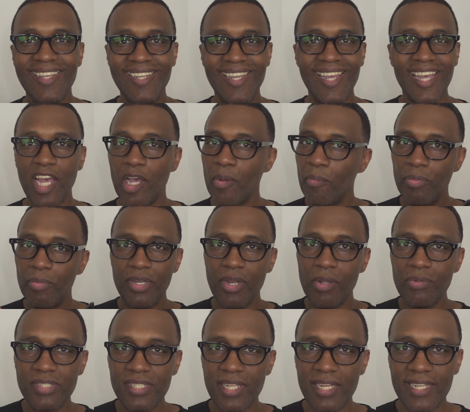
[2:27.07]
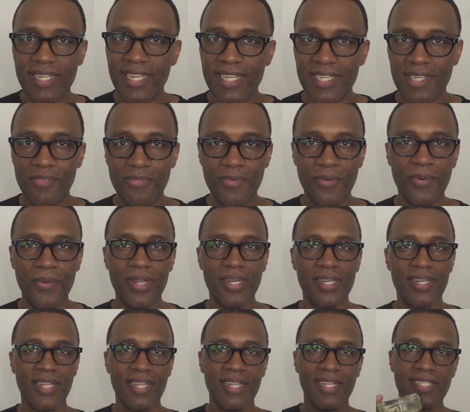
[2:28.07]
yeah, but don't sell a kidney for it.
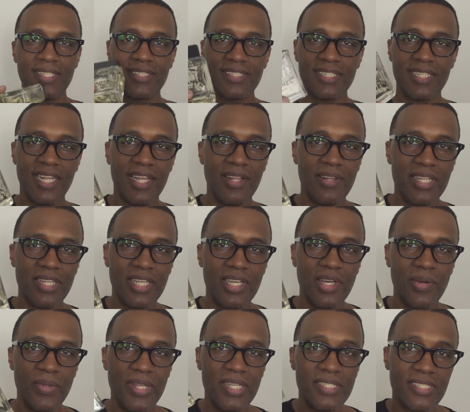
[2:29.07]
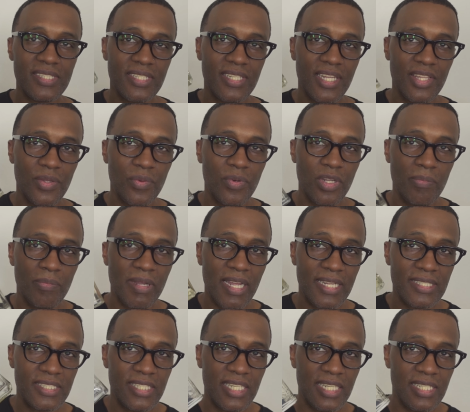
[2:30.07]
Chanel Egoiste, another one of
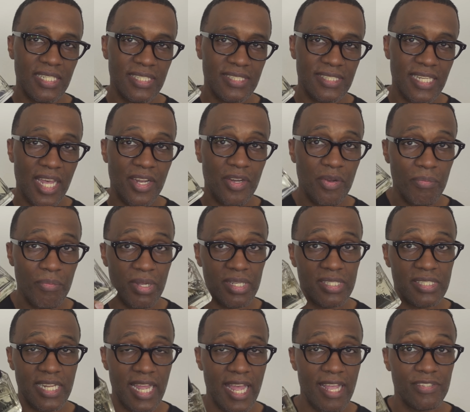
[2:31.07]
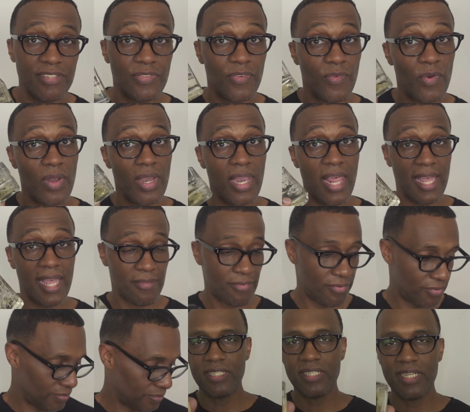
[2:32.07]
my 10 designer must-haves for life
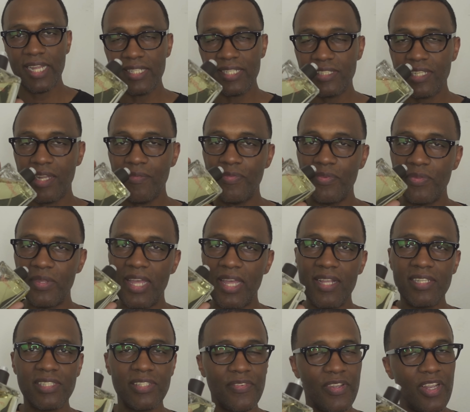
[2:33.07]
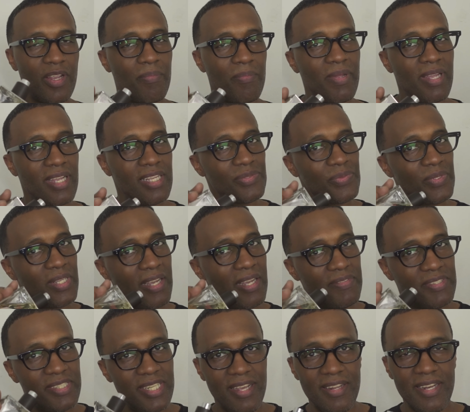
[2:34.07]
next up from the House of Hermes, we
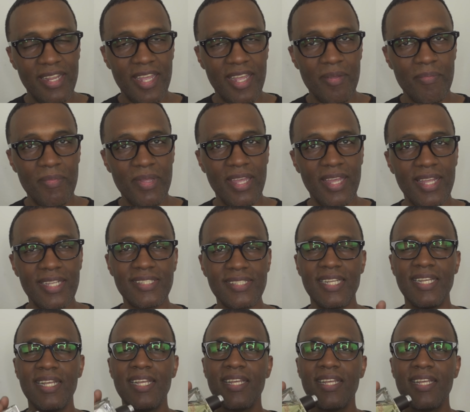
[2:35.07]
have Terre d'Hermes.